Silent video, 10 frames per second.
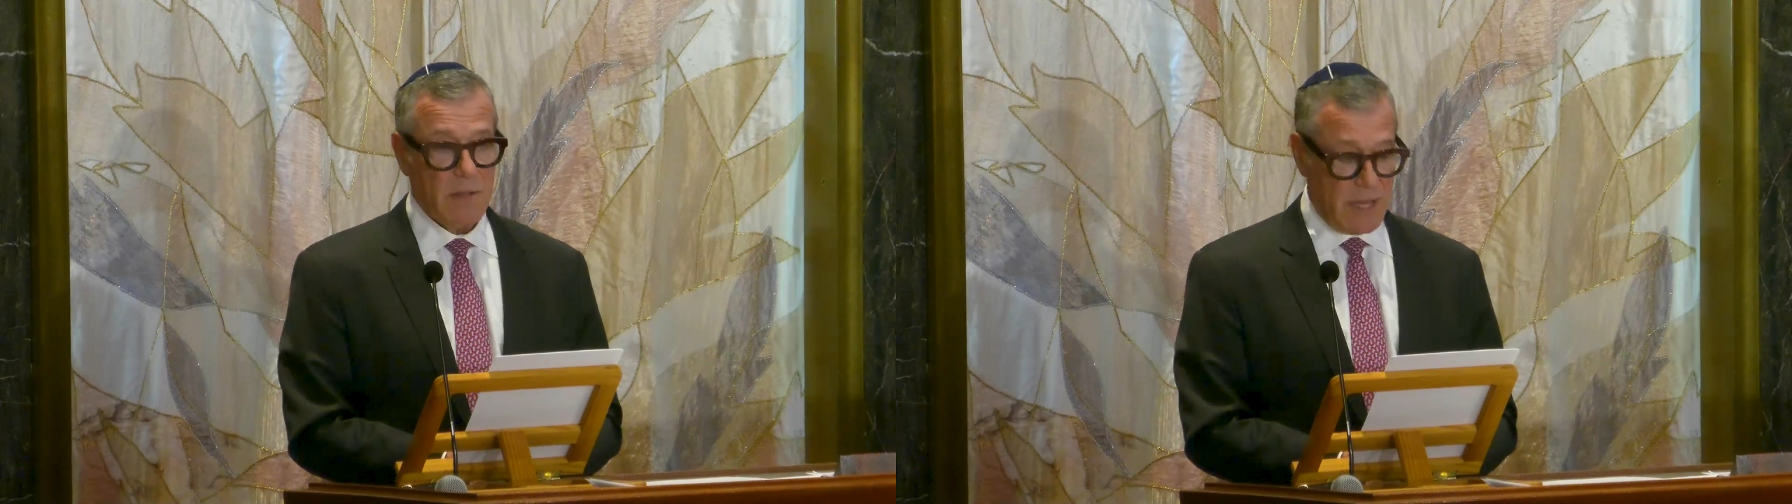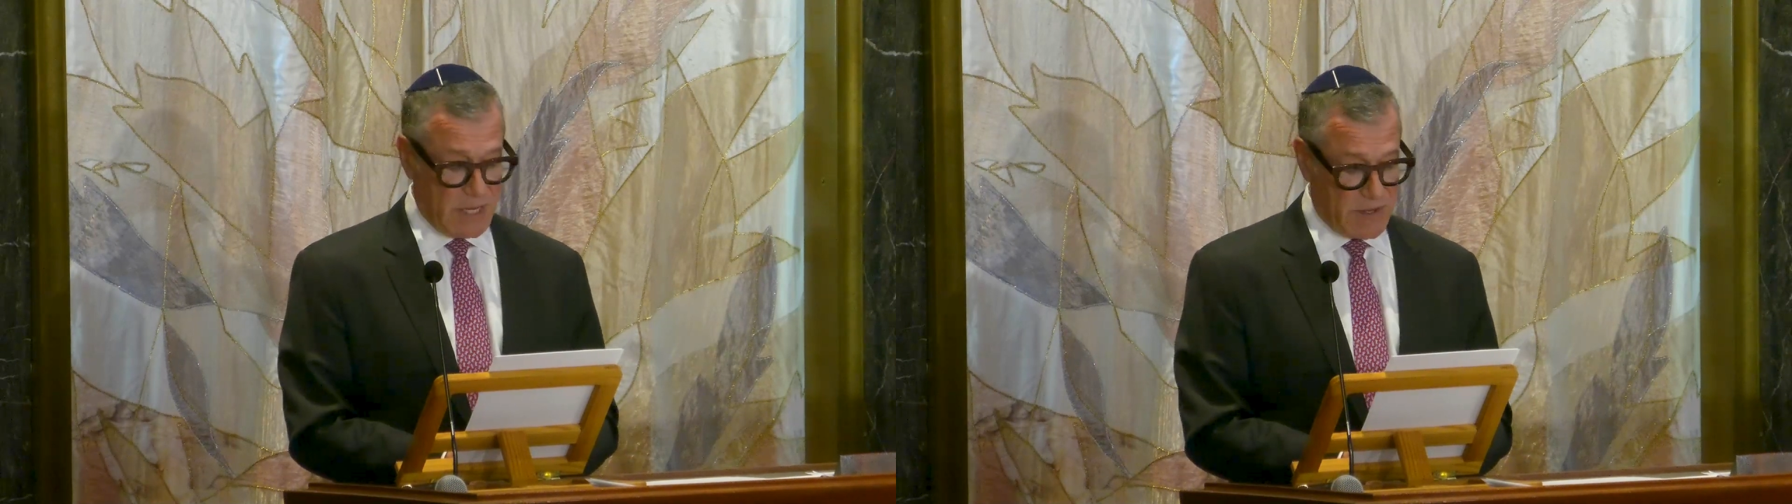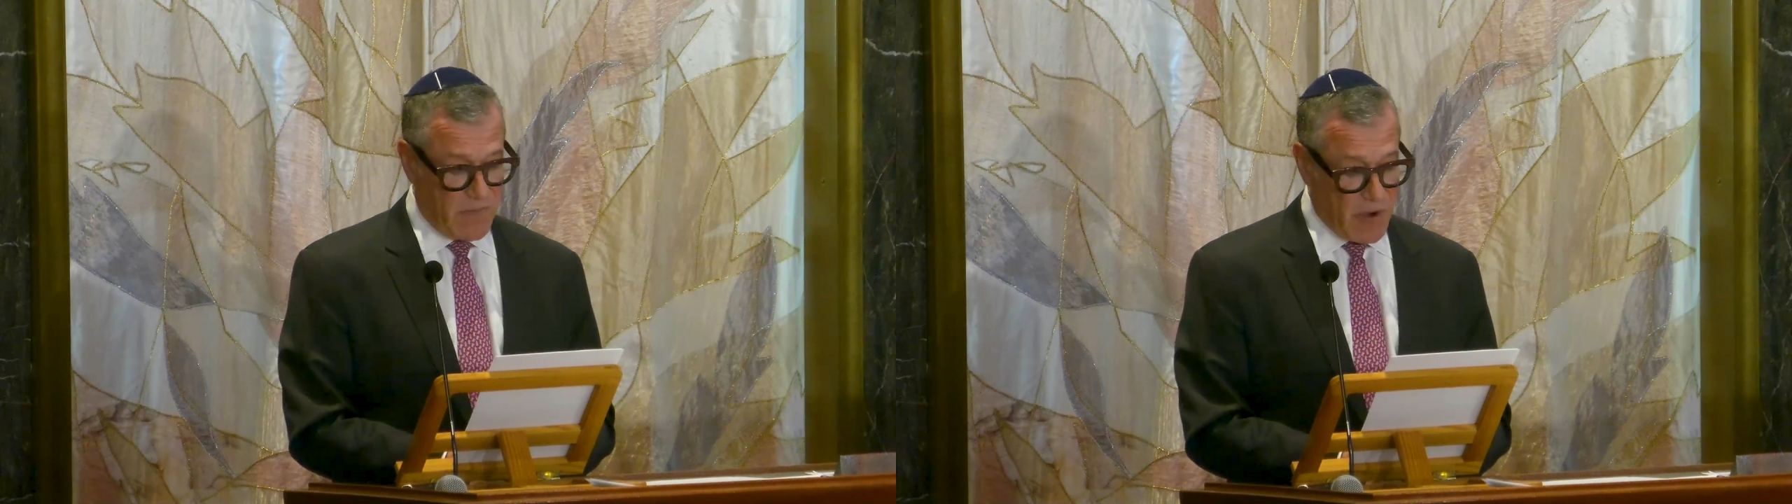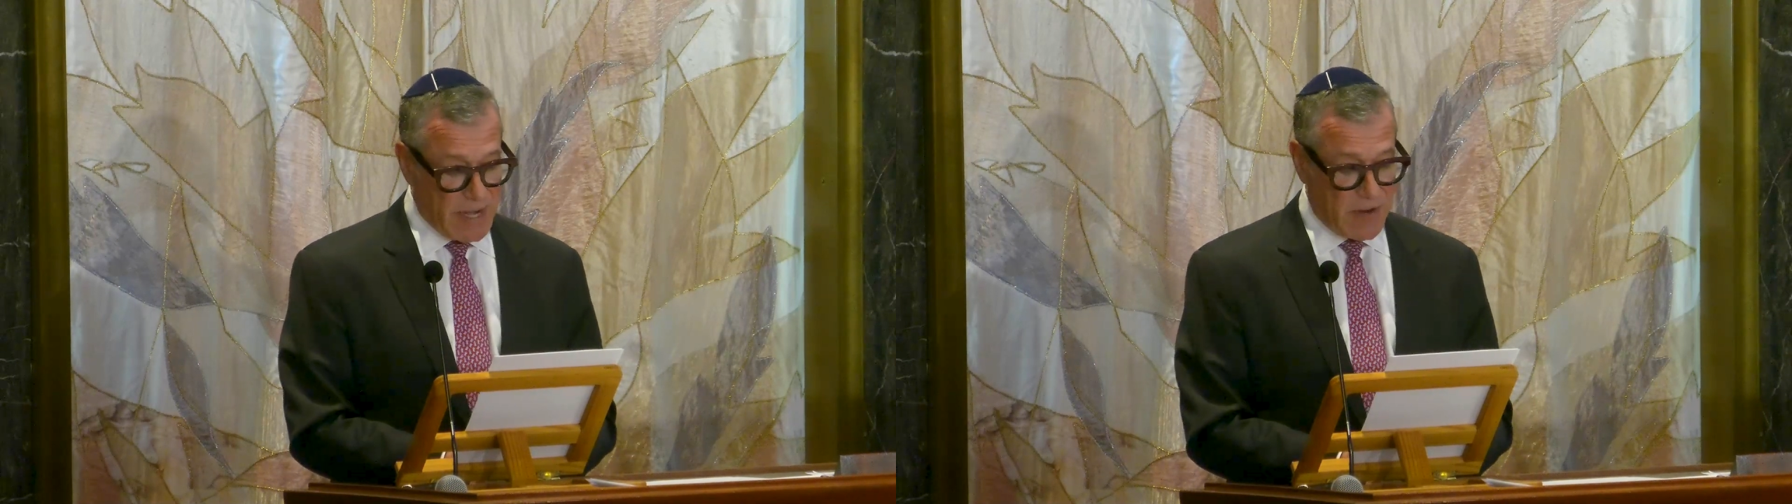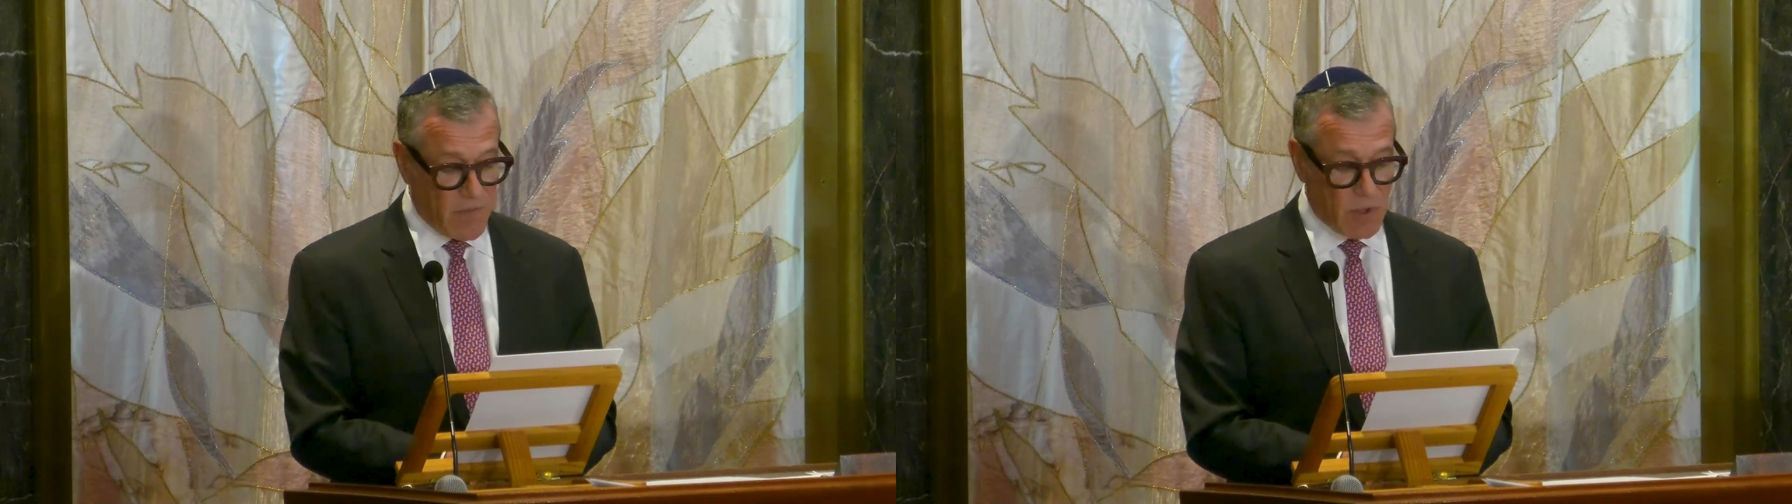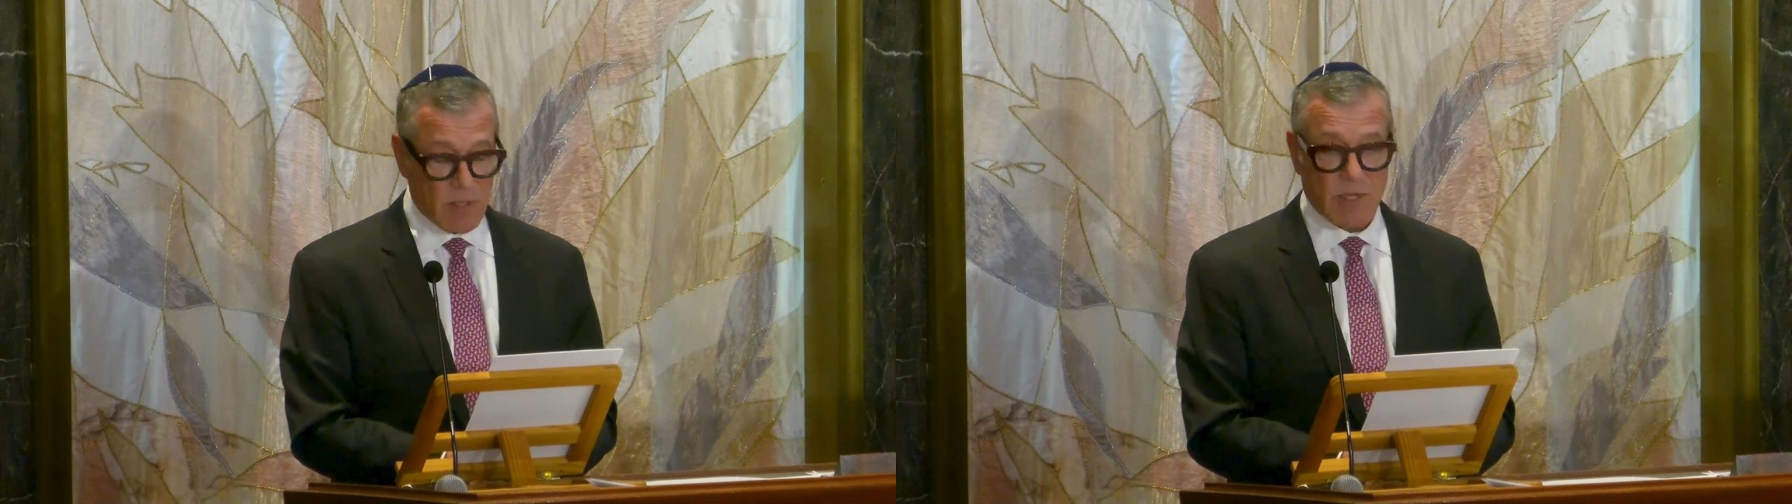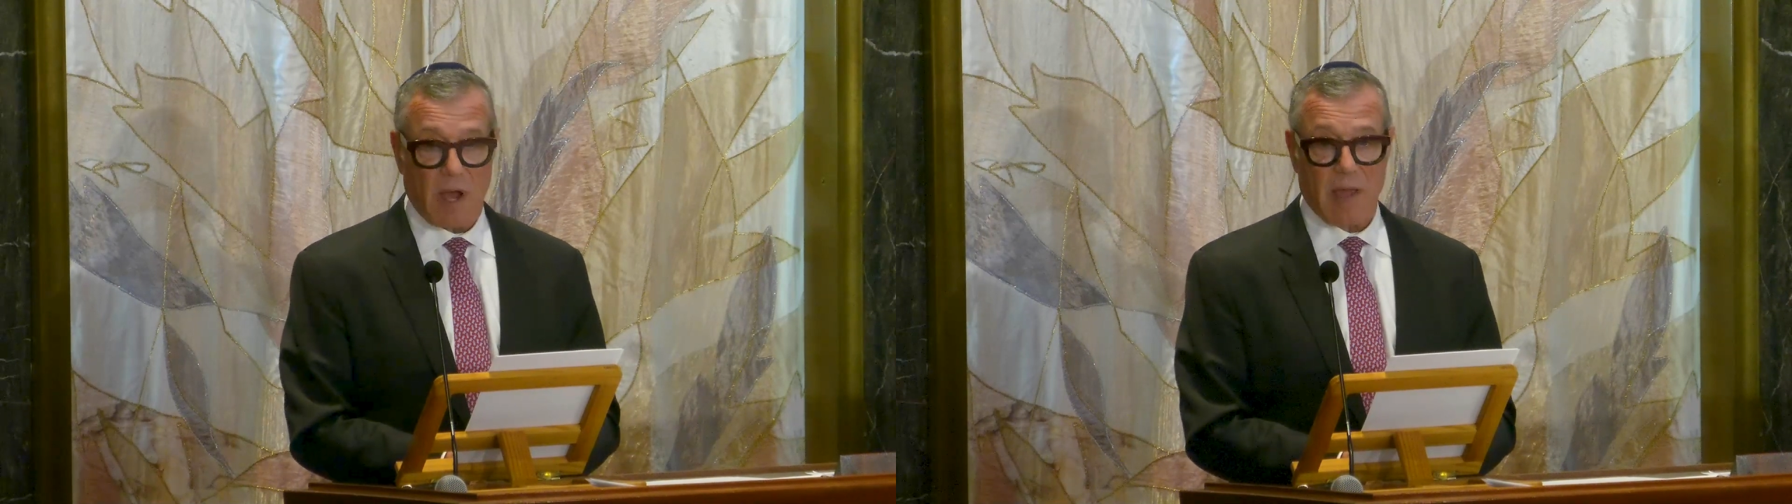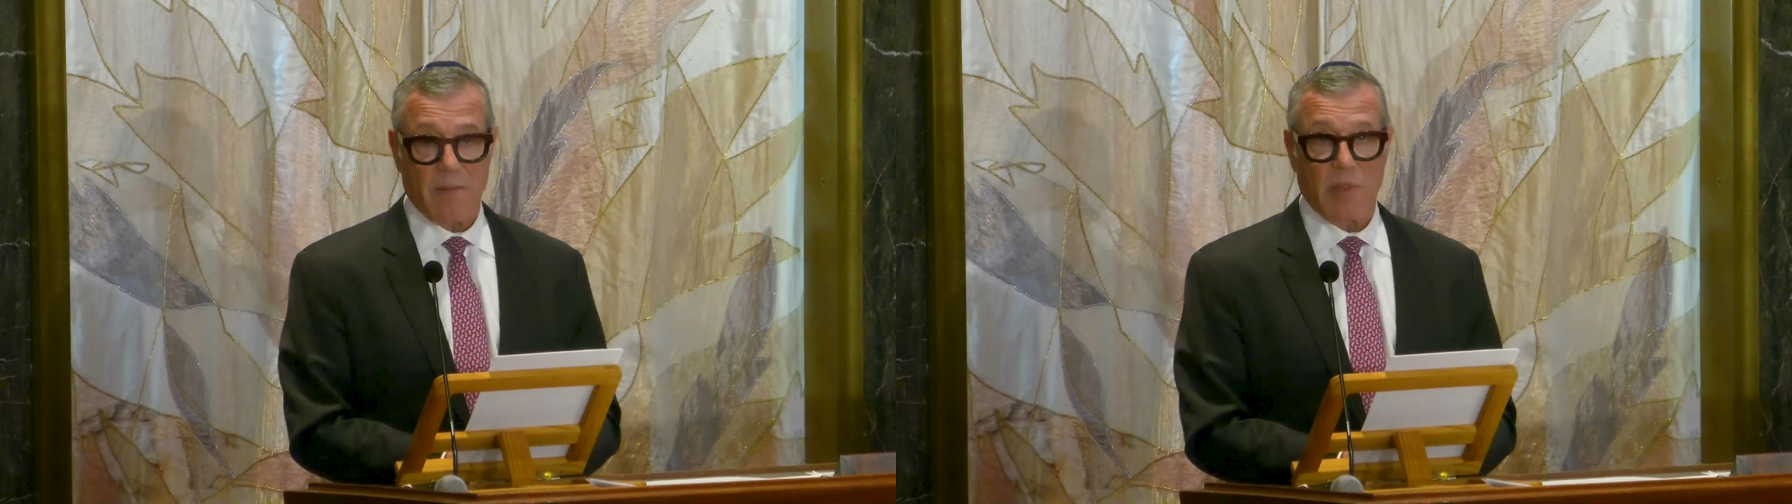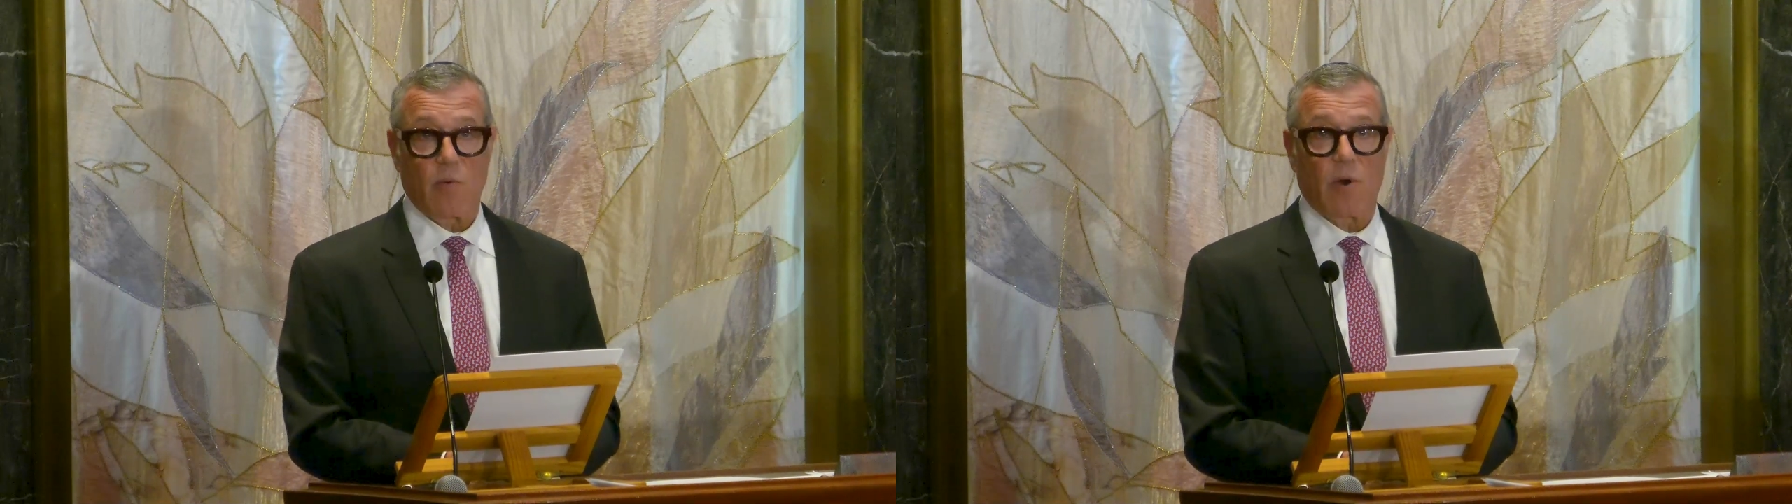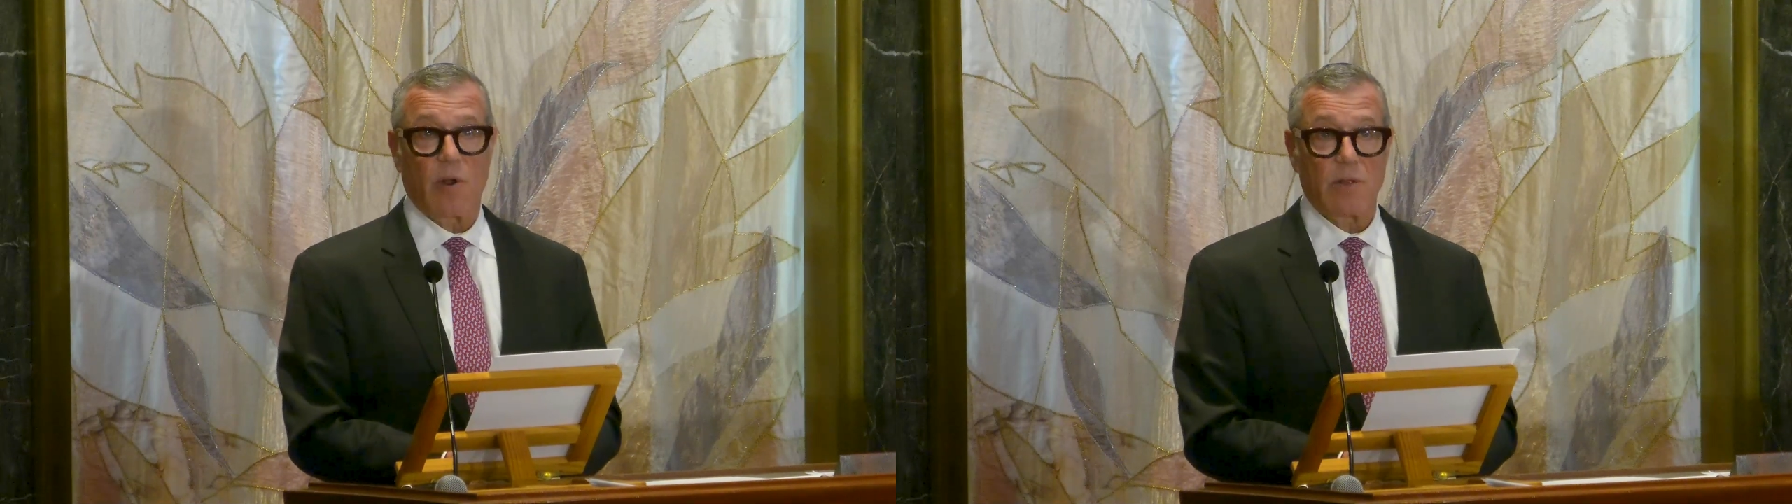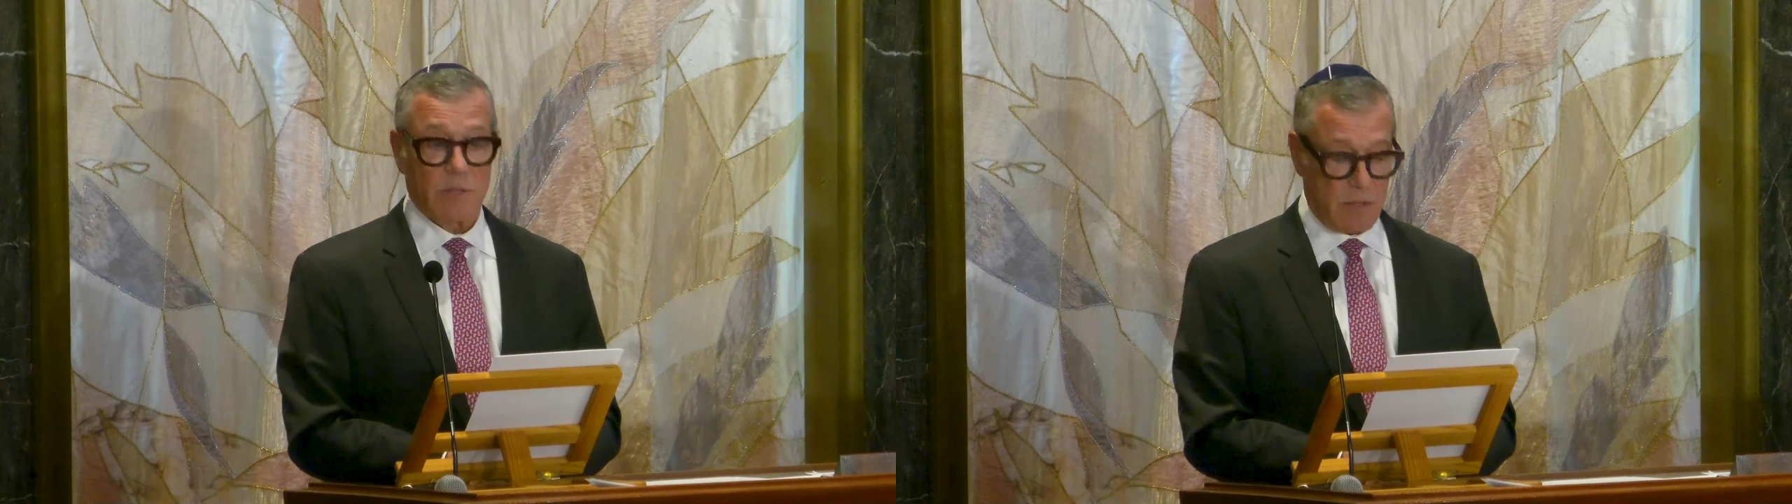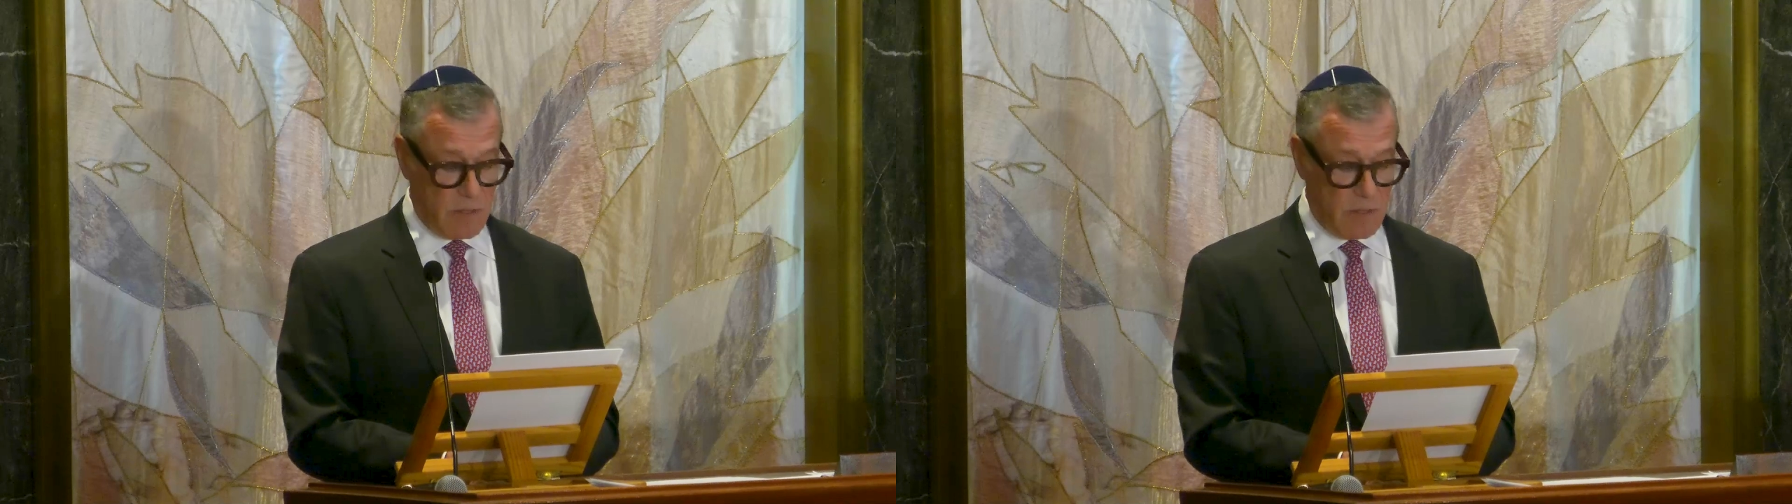it is a very difficult time in the world.